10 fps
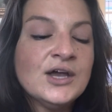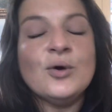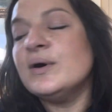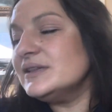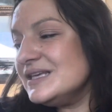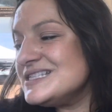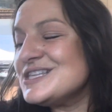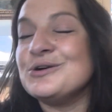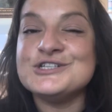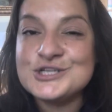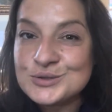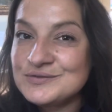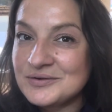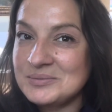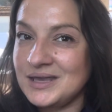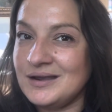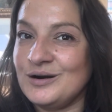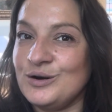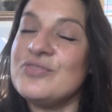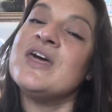or at least there are 2 of them
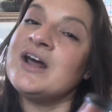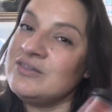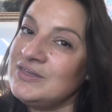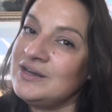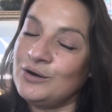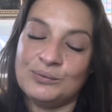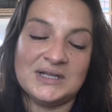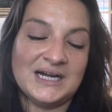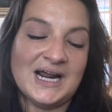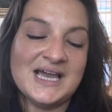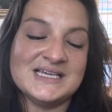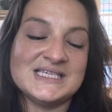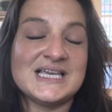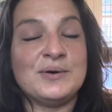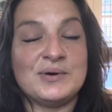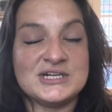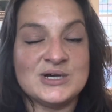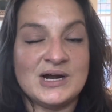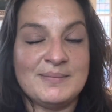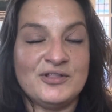here that I think are really nice, and I want to
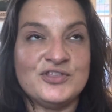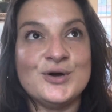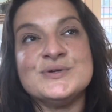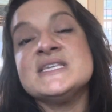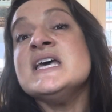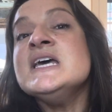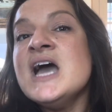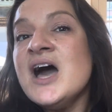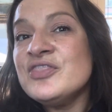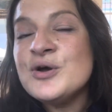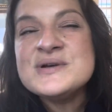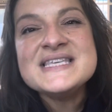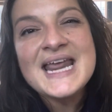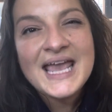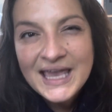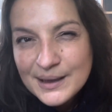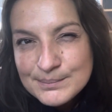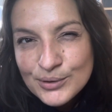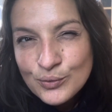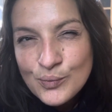talk about those. There was an
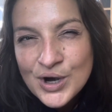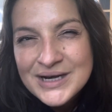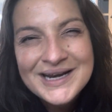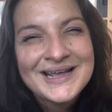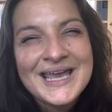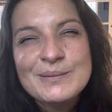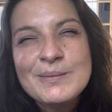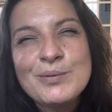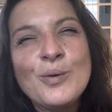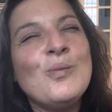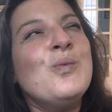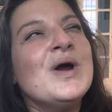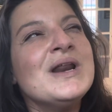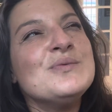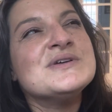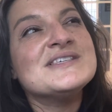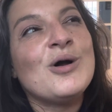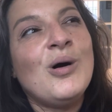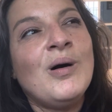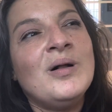amber one, and I can't remember what it was
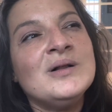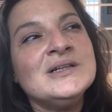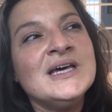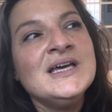called.